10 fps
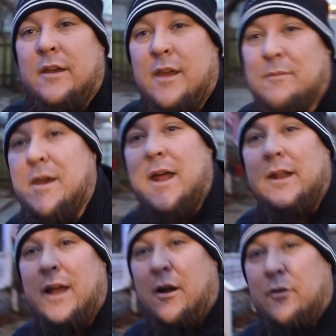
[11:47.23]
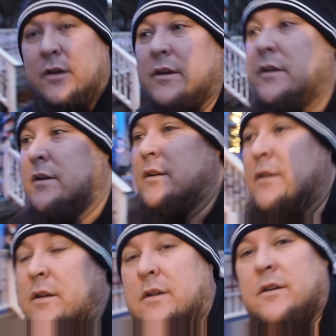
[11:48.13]
am headed out
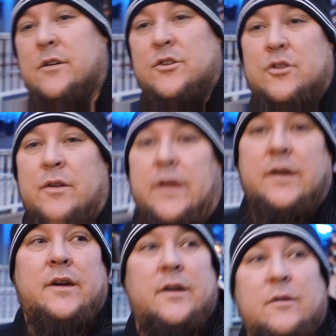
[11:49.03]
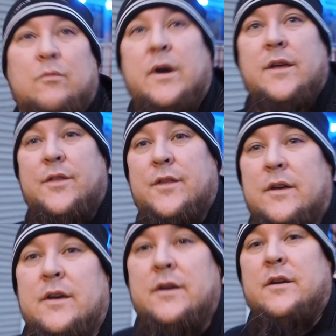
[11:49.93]
shooting with
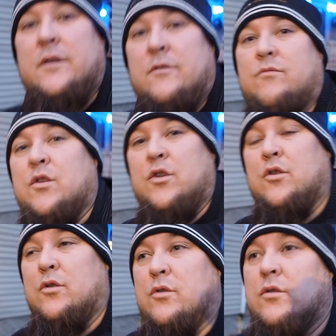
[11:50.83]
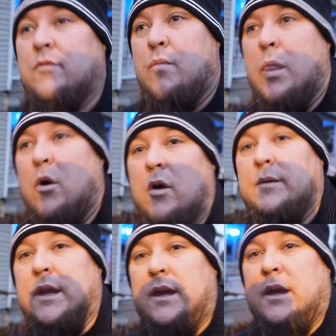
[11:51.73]
the new
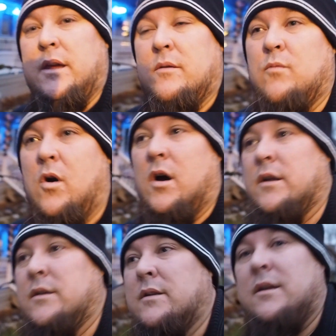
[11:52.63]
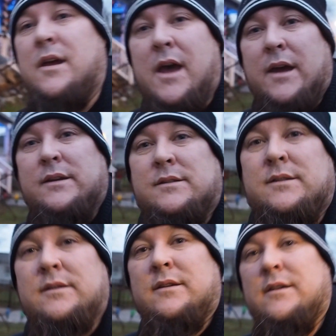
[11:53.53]
OM-D
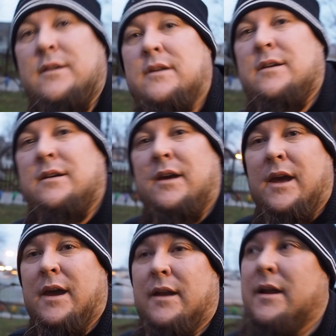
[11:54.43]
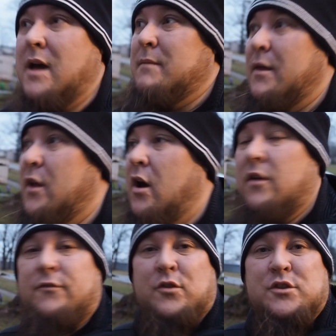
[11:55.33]
E-M1X, and I'm on the
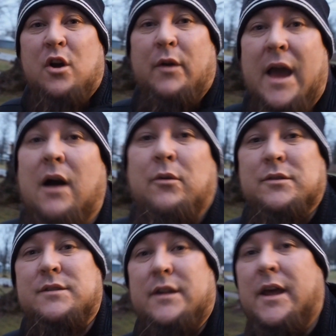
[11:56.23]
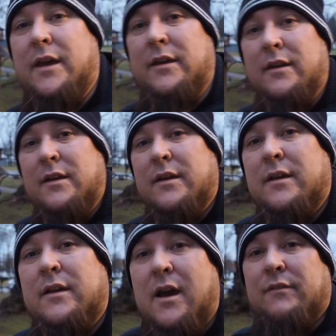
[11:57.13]
hunt for snowy owls today.
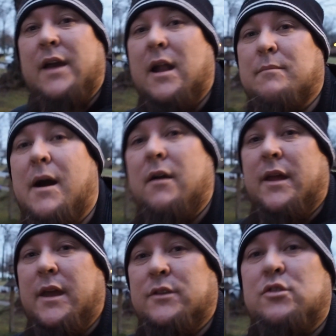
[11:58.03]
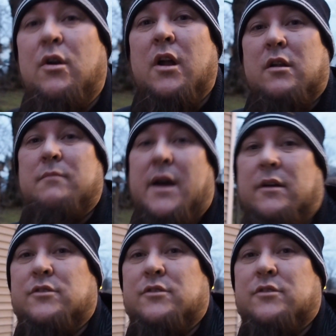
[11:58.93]
I've got about a 200-mile